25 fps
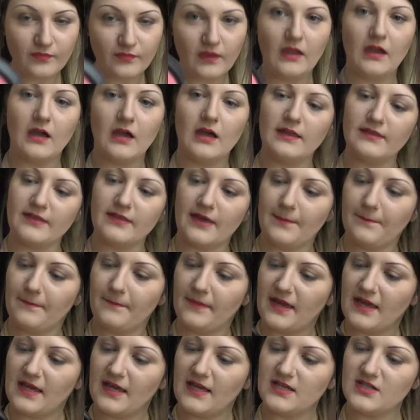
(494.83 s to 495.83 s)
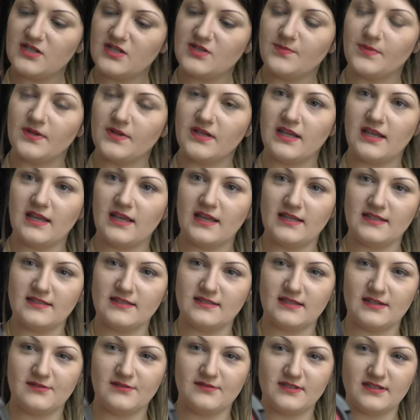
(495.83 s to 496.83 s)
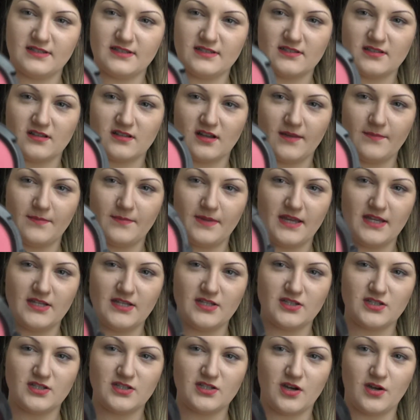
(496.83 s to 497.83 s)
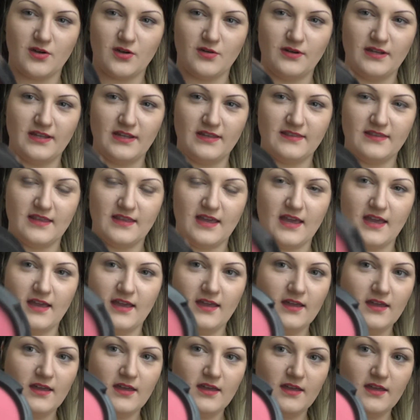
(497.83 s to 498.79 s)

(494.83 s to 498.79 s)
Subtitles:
than peach, but there is a slight peach tone in there.